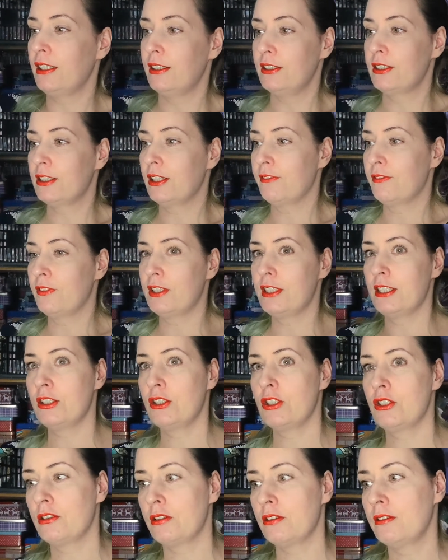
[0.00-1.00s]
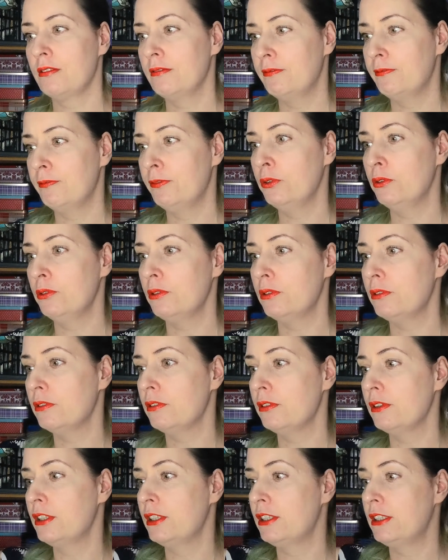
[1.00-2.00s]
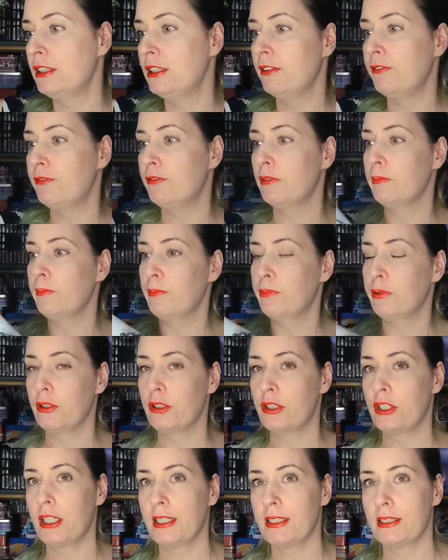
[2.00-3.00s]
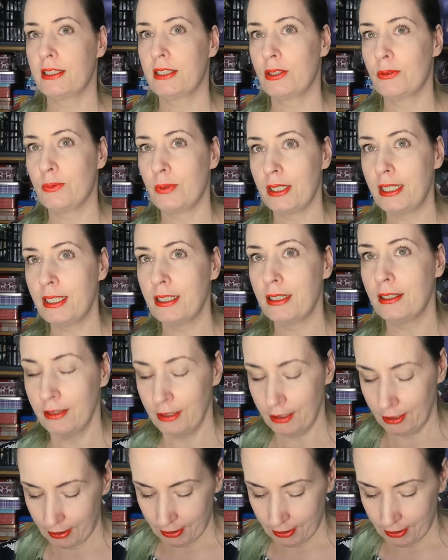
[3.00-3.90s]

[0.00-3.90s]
because I've stitched on 4 different projects this week.